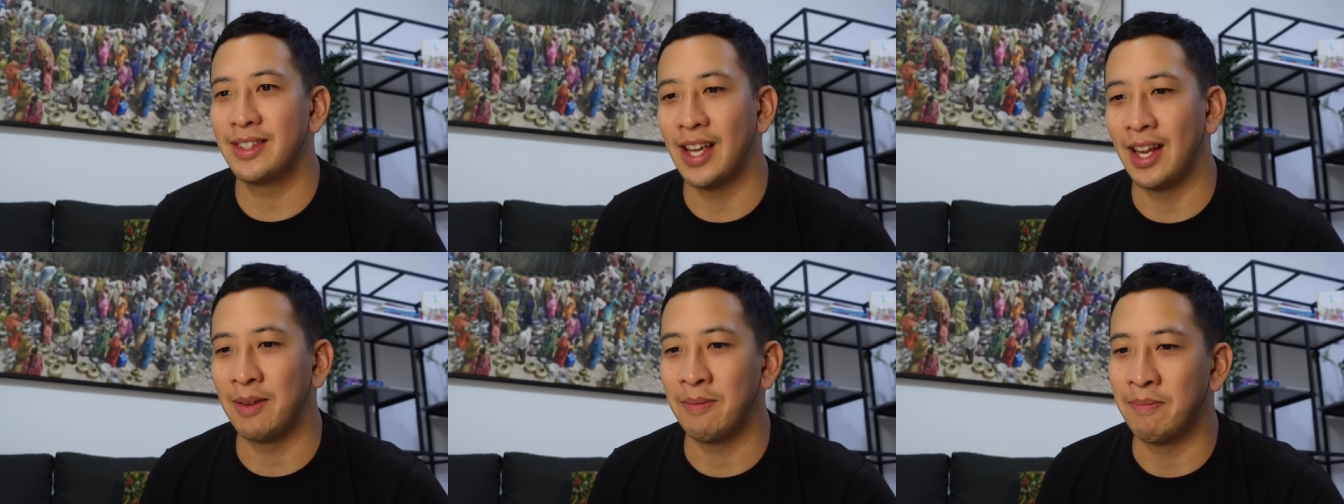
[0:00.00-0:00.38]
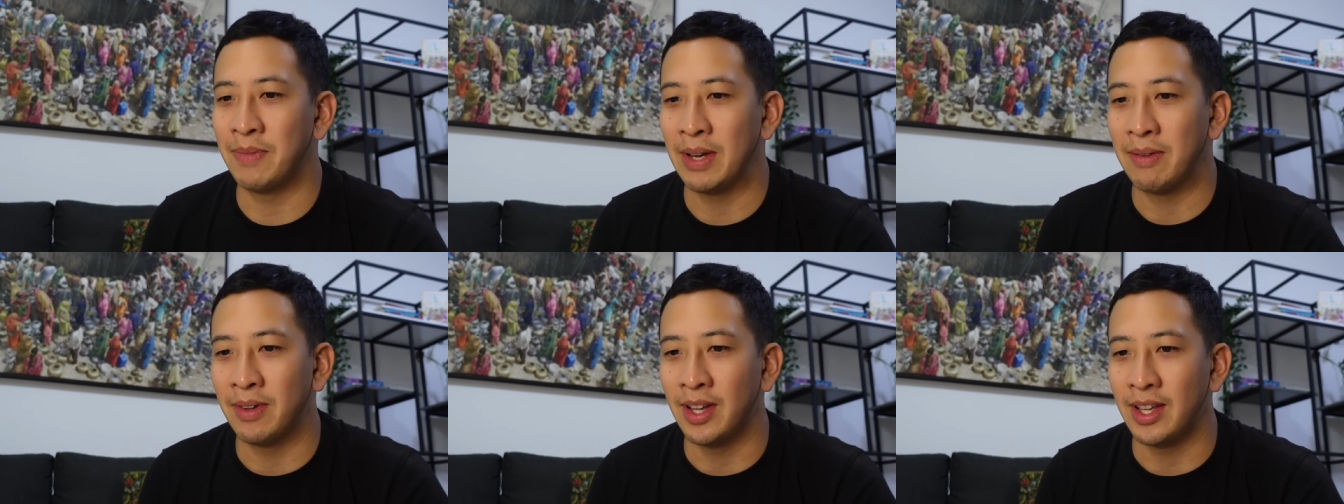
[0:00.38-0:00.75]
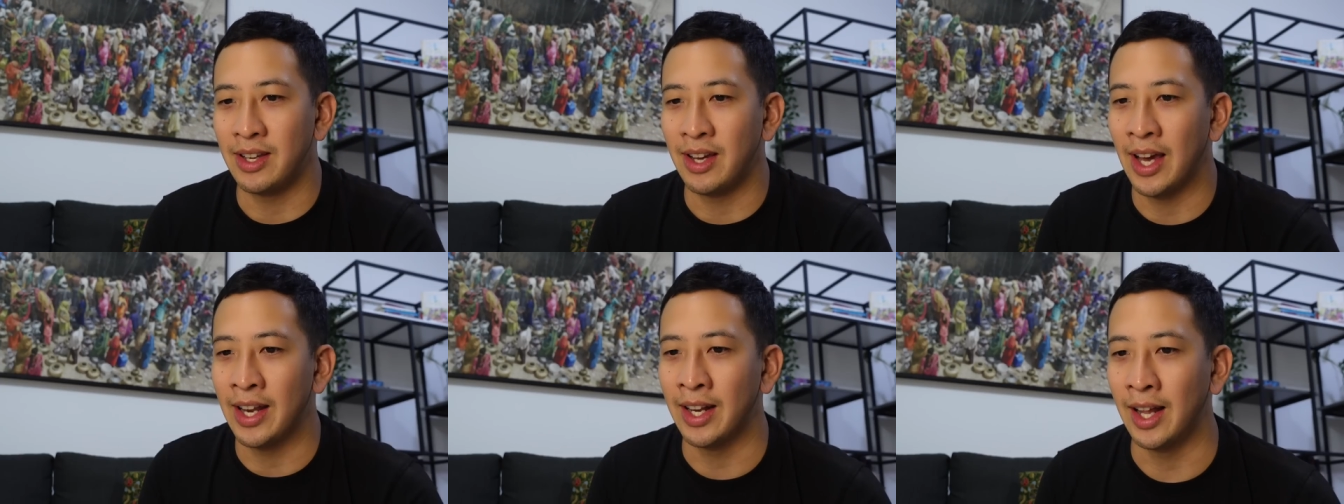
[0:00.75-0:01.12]
telling people that
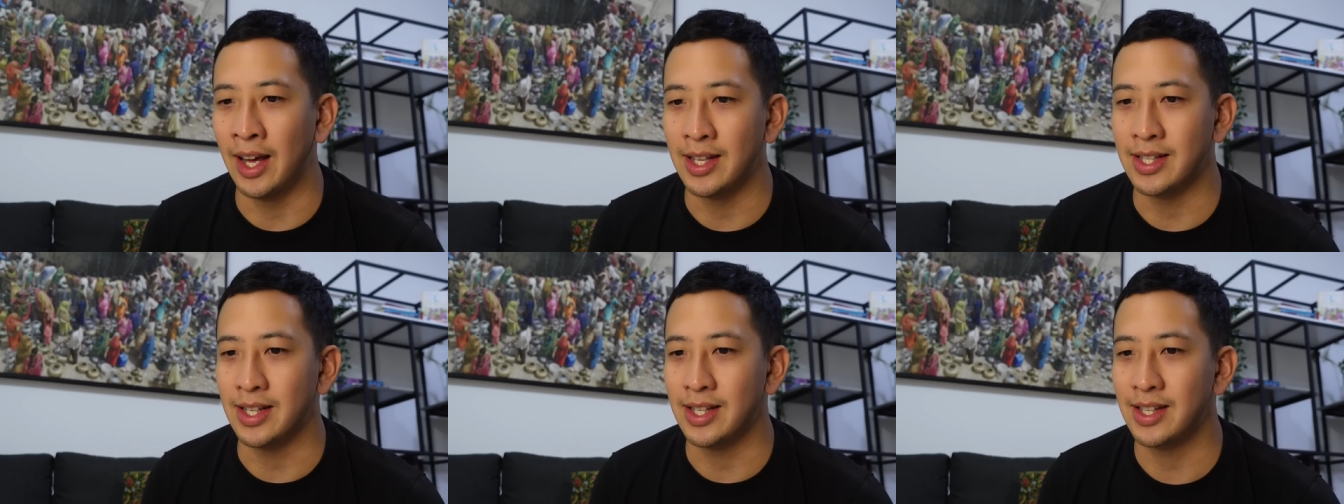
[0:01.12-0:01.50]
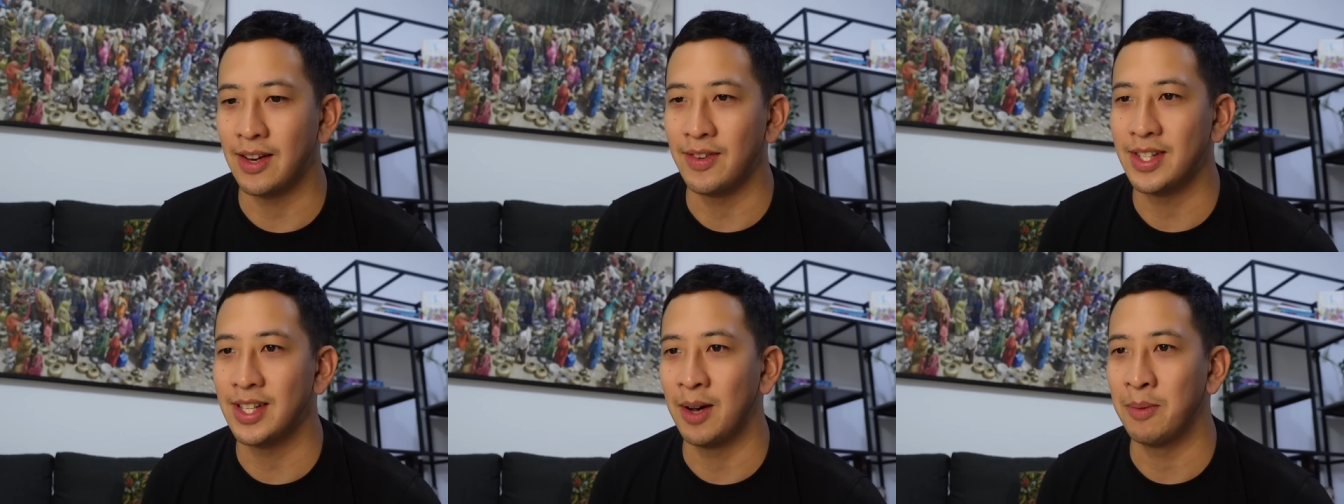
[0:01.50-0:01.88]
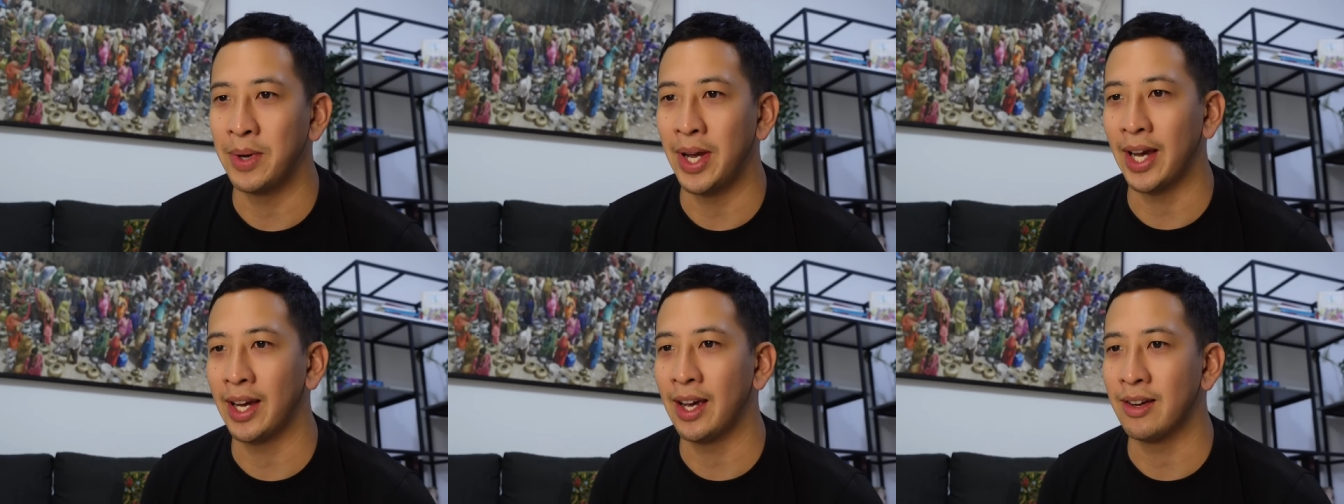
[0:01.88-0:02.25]
you analyse us every time we
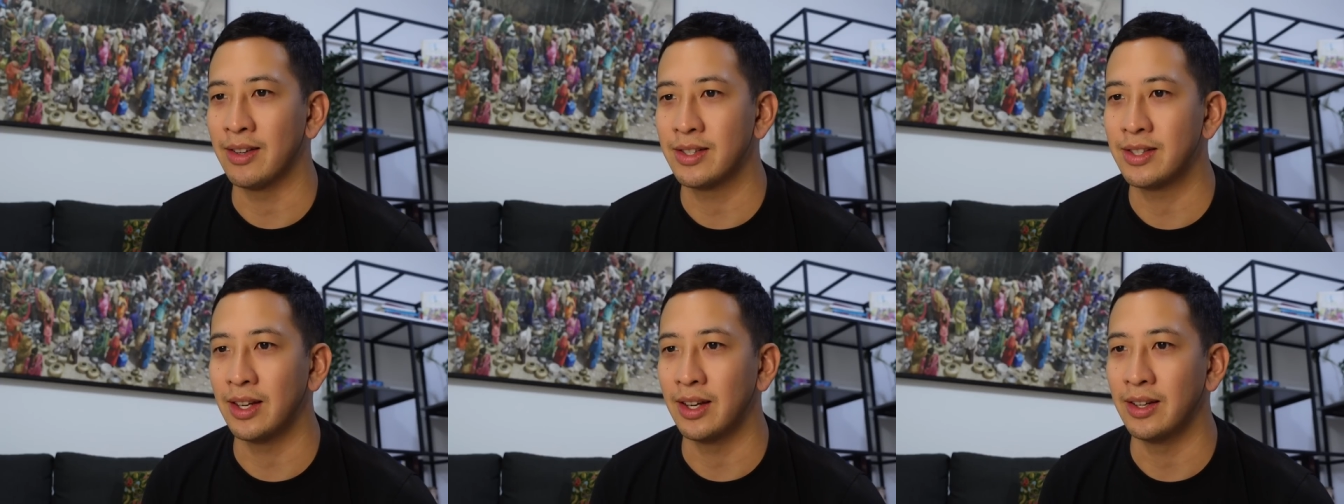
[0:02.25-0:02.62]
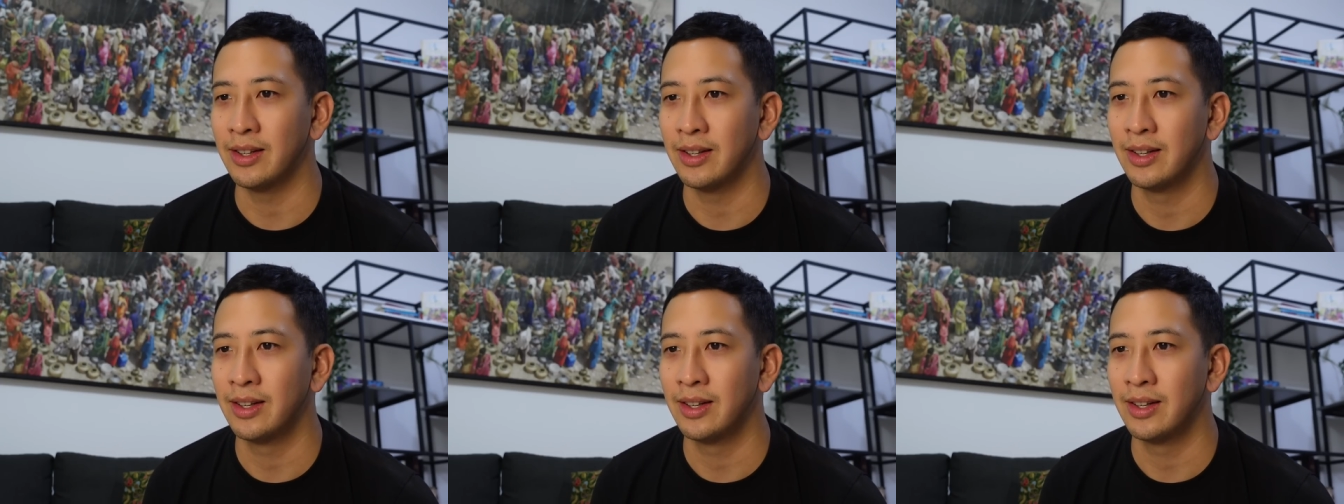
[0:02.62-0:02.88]
hang out, so...